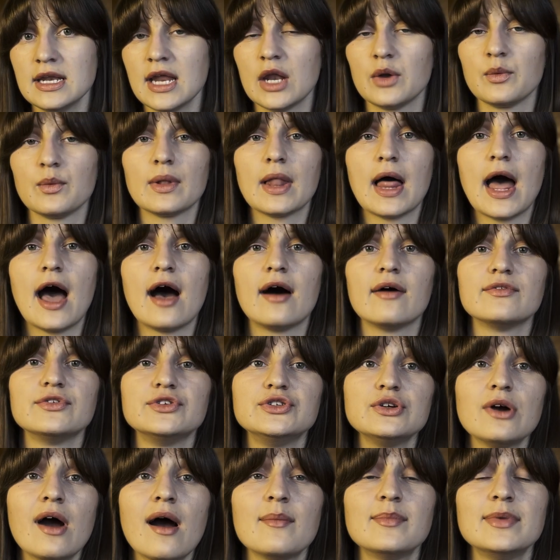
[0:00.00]
and we'll have
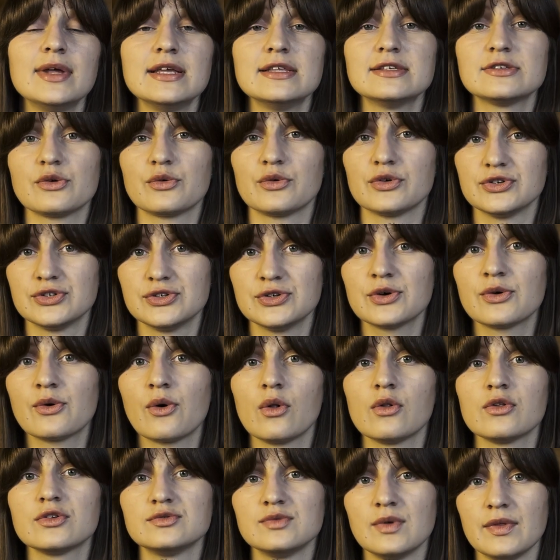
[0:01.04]
2 updates or 2
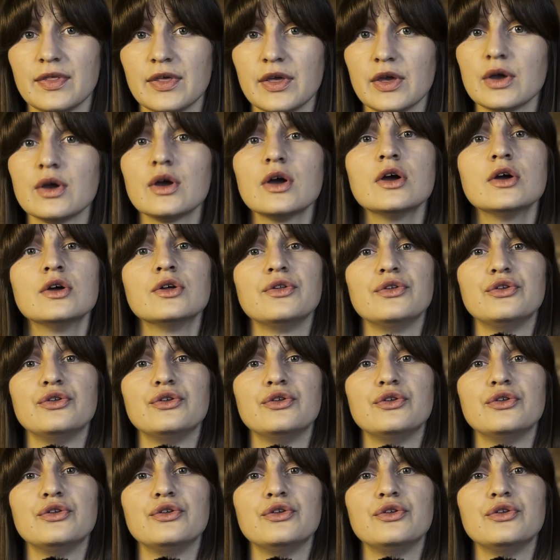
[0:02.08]
calls with you